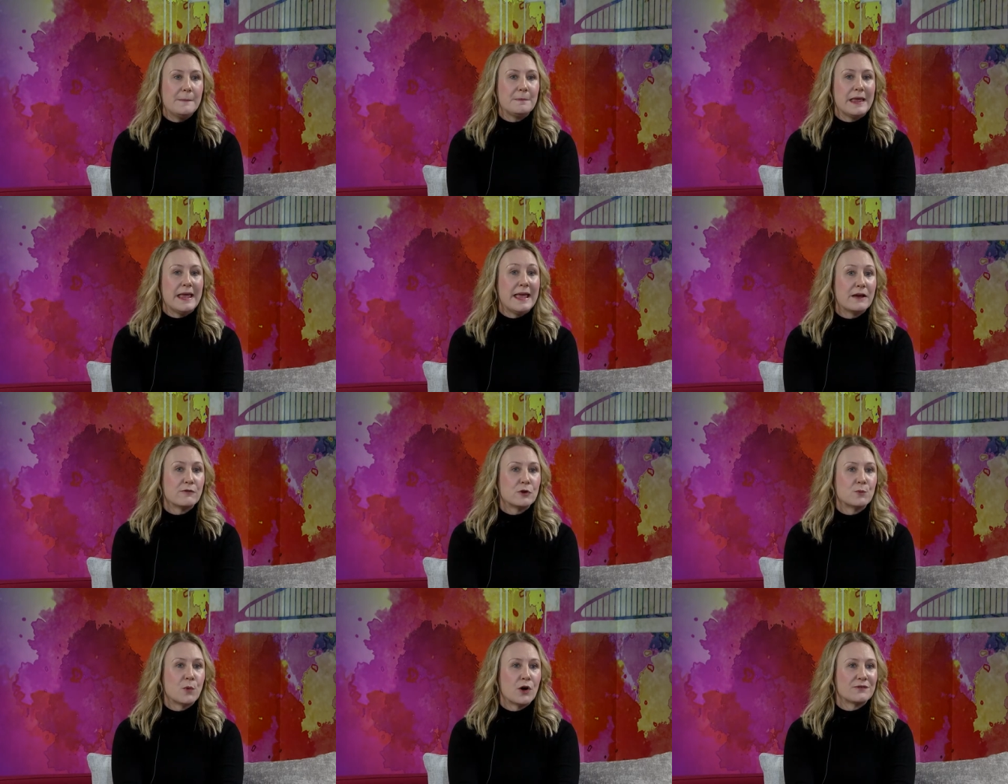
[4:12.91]

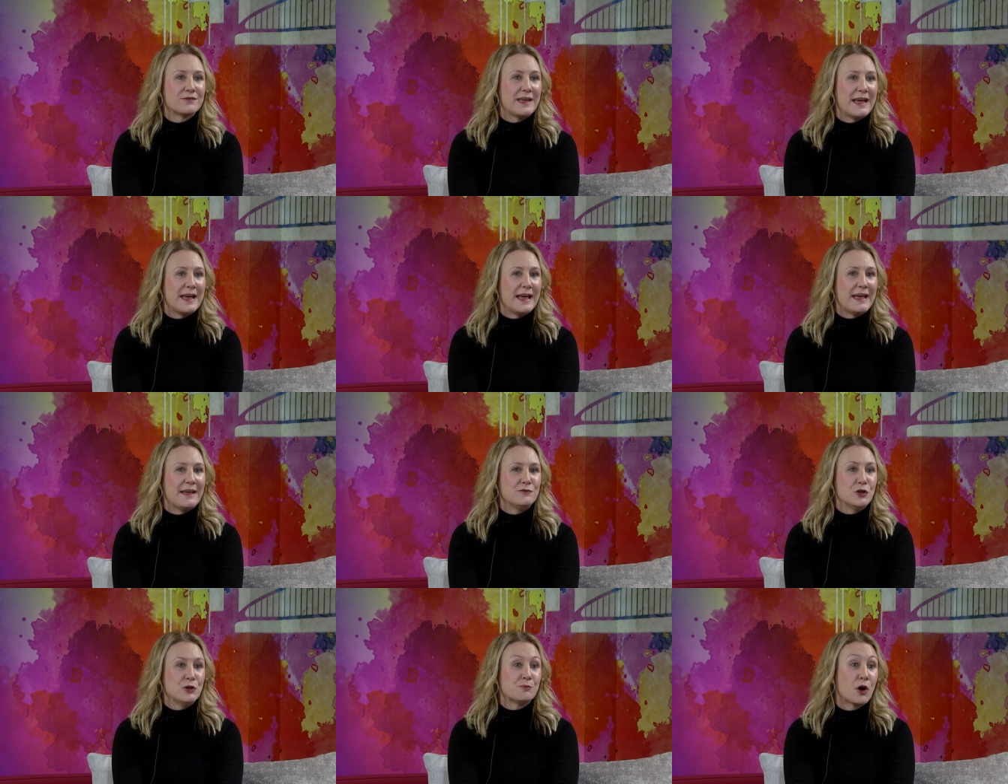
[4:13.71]
hearing what their
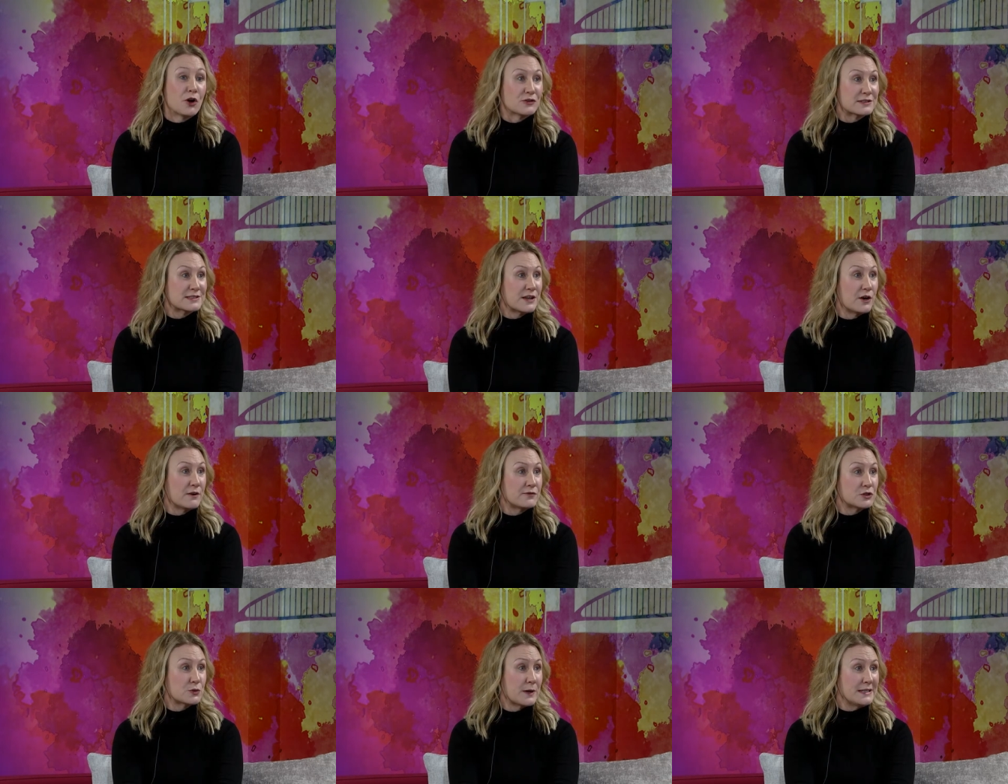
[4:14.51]
new products are
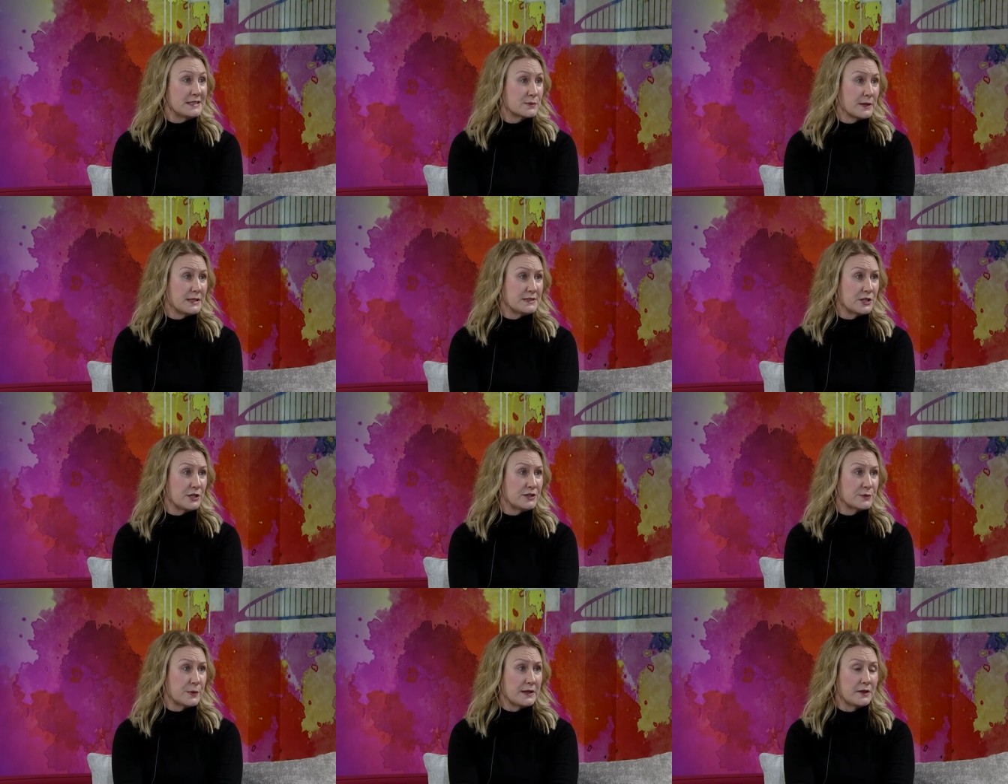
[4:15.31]
for
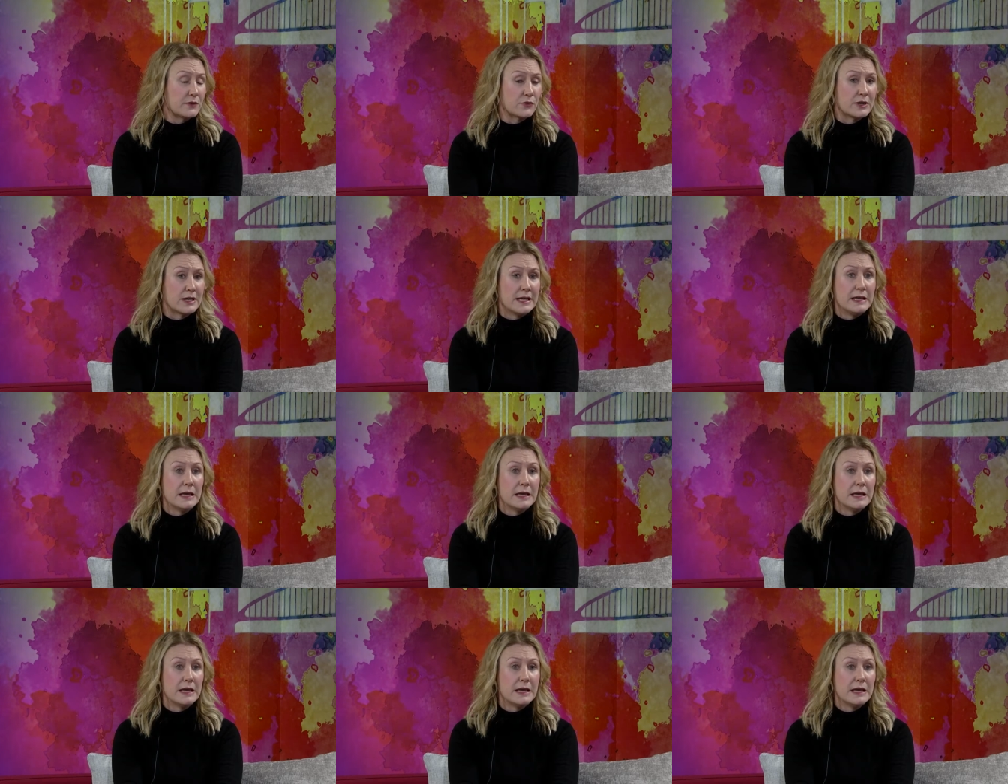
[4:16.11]
2022-23,